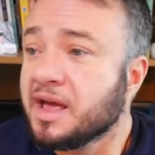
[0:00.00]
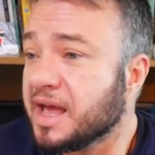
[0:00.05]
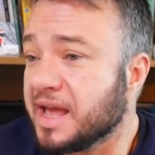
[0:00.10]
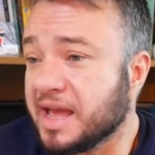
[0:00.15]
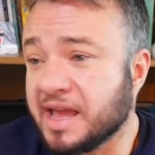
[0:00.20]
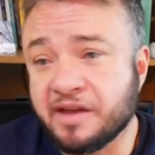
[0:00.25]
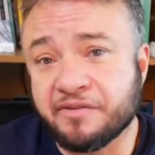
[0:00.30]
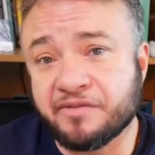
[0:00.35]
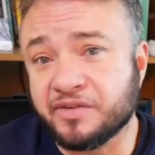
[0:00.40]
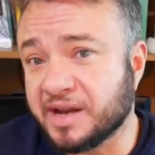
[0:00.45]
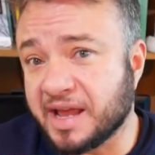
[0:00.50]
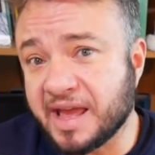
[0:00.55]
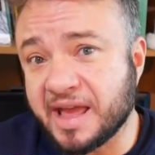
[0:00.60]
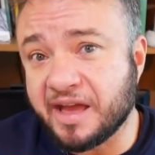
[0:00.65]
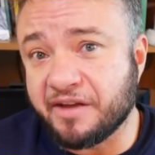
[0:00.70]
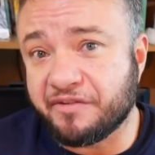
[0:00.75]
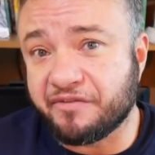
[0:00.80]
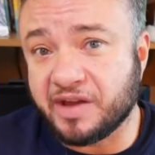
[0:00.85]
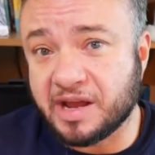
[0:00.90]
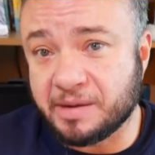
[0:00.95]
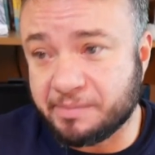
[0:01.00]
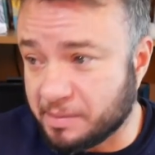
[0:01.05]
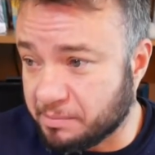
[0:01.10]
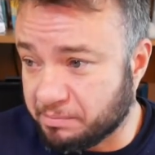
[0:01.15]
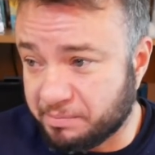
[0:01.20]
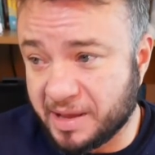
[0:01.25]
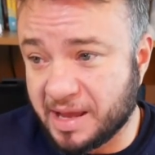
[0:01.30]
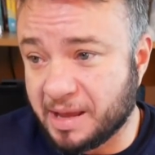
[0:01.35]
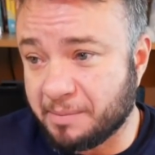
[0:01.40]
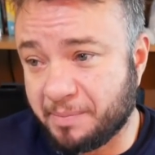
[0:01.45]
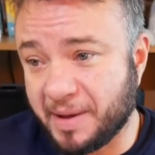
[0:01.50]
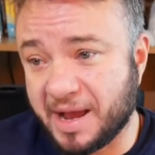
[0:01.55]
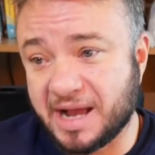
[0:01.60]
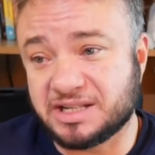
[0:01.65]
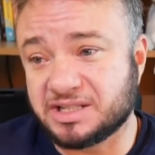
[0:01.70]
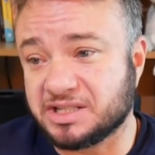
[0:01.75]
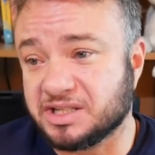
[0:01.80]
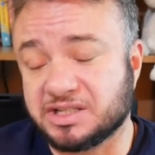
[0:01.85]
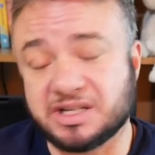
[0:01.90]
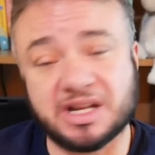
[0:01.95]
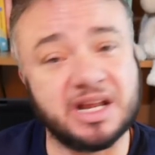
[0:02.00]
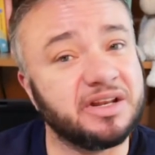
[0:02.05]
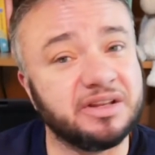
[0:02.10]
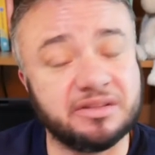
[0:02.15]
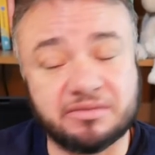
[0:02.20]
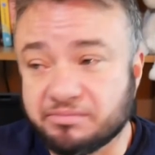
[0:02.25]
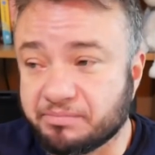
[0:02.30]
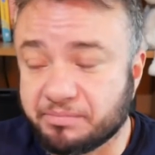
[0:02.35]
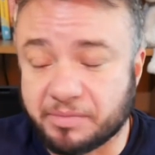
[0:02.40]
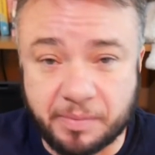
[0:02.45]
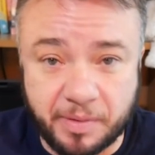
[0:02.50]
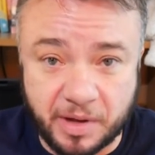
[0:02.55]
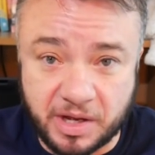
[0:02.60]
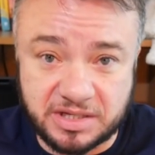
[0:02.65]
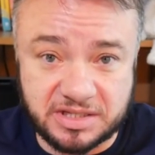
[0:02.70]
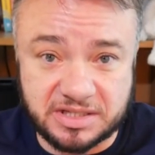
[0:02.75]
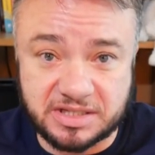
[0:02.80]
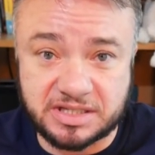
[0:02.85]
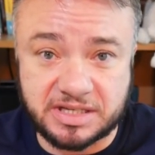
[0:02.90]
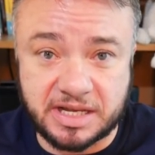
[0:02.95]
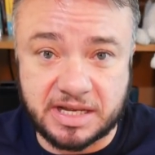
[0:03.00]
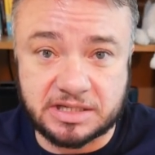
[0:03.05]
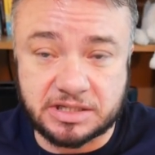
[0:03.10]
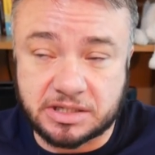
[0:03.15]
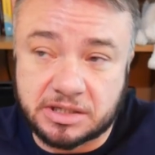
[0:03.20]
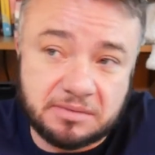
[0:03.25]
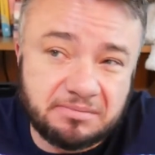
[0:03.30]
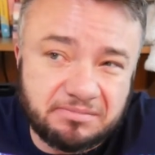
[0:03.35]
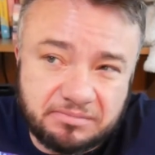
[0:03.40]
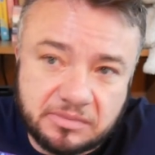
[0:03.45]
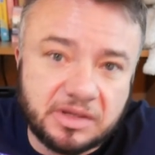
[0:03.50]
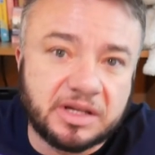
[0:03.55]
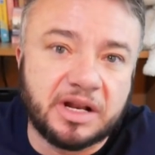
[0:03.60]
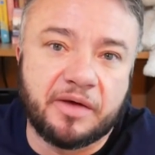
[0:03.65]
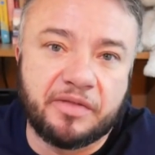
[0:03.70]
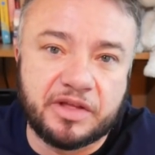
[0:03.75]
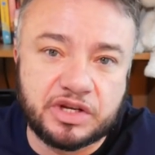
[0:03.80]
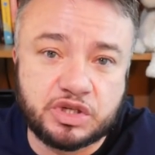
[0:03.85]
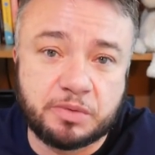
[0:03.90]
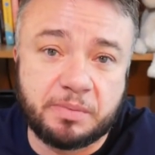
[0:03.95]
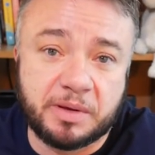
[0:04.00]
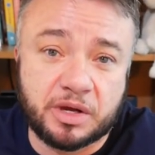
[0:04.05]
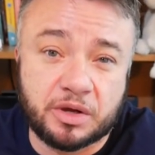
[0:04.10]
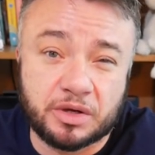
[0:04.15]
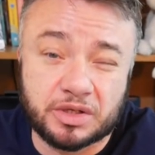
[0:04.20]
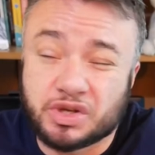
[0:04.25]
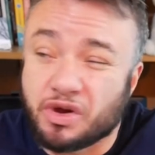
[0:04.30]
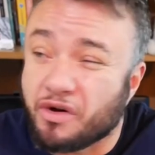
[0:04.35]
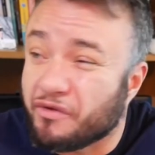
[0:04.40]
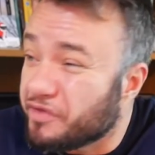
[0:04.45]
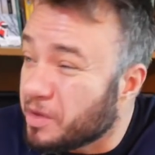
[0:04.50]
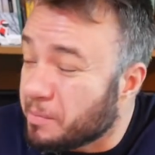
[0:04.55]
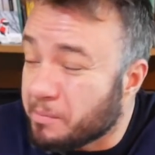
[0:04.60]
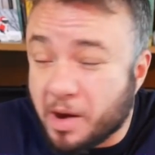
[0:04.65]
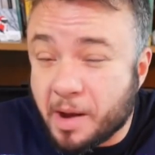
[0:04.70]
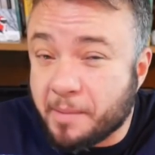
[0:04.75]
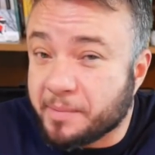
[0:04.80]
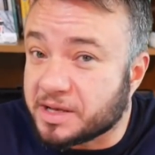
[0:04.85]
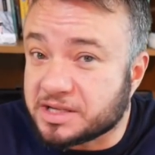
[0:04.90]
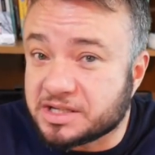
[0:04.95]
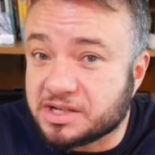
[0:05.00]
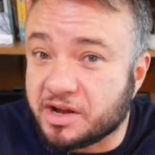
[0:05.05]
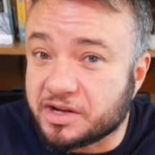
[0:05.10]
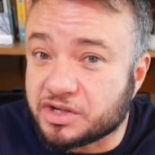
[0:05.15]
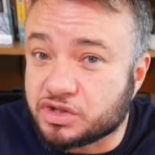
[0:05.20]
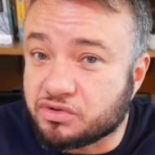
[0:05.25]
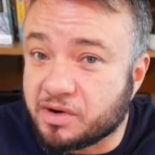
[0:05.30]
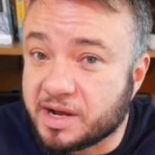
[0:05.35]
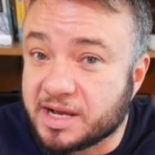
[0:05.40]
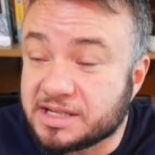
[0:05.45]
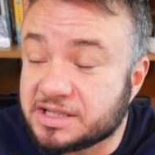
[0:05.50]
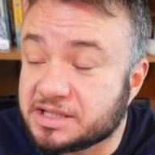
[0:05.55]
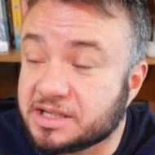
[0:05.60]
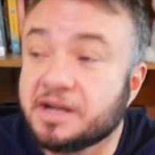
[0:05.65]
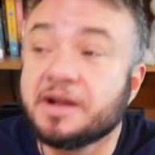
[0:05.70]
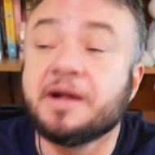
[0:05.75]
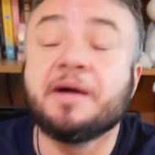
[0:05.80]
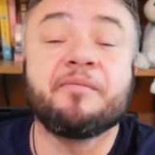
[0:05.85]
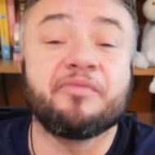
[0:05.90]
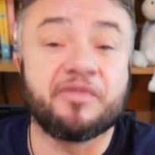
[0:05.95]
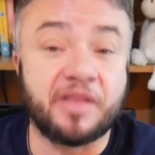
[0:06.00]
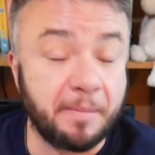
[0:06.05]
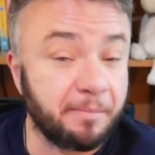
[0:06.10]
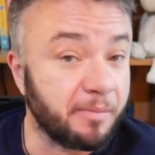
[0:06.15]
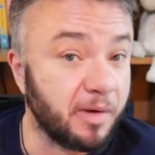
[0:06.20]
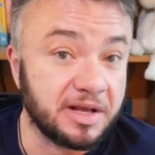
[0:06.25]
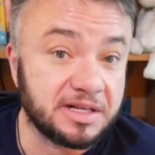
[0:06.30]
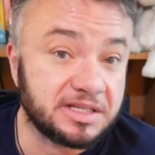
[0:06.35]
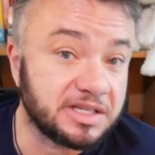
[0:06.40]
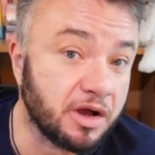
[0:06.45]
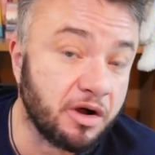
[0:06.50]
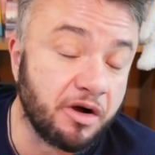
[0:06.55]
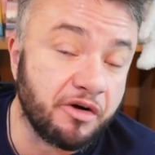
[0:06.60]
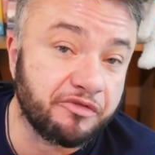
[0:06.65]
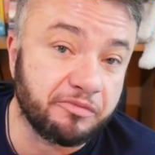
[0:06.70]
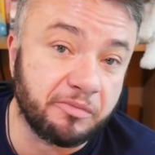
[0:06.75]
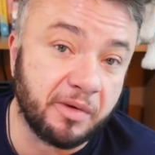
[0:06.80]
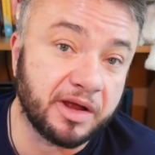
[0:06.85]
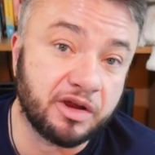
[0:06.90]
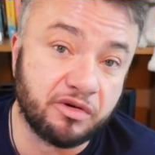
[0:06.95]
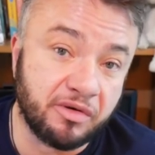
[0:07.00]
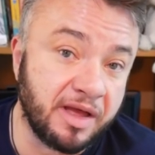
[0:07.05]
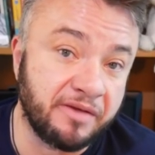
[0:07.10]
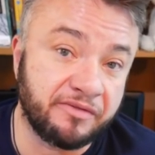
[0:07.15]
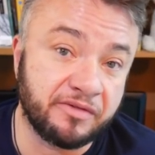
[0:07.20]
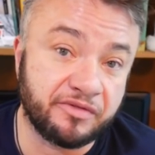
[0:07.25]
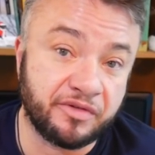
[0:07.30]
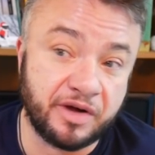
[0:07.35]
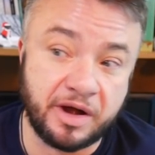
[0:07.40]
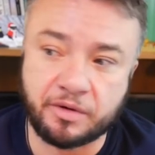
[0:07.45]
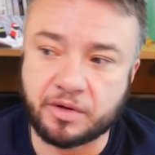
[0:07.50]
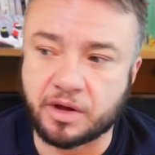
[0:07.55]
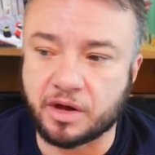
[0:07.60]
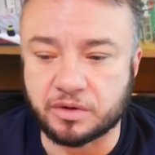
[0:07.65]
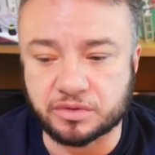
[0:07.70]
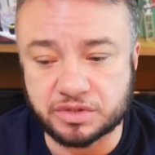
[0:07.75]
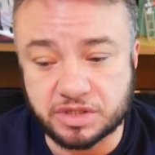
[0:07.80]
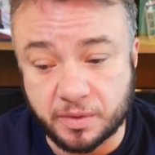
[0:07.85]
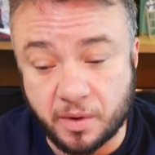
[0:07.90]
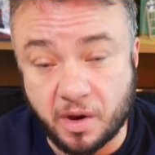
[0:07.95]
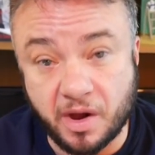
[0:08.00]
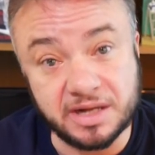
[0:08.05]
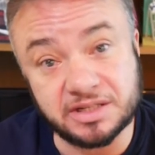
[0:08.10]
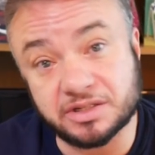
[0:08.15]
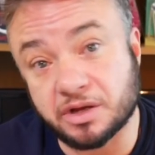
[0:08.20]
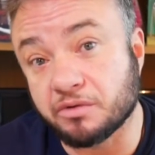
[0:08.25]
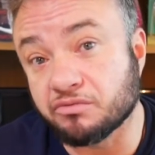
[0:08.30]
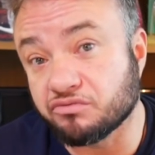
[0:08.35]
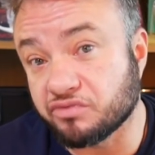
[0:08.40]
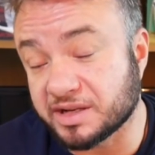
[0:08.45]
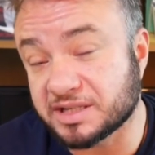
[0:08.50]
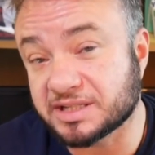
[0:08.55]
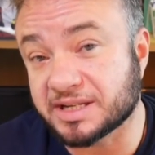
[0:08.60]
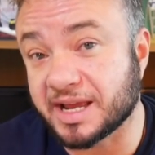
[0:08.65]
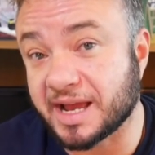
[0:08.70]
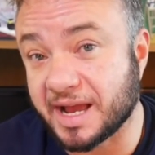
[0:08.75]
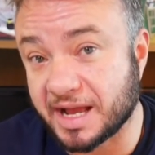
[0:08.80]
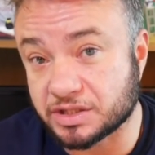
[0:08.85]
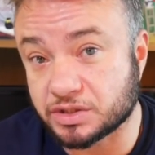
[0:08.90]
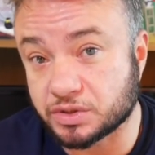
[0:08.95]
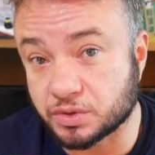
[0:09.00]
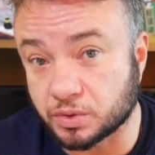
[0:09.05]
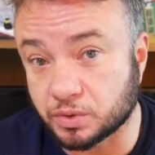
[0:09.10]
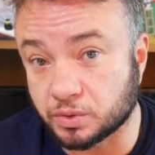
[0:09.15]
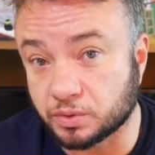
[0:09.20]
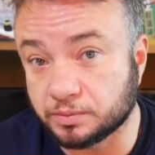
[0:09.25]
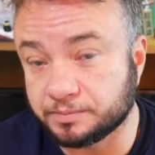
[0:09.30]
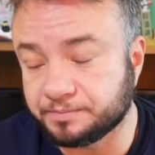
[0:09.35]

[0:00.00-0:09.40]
even if it had been beer battered and the person says that you know, that should be cooked off, there might be a slight trace, and that might set off my craving for alcohol, so I don't risk it at all.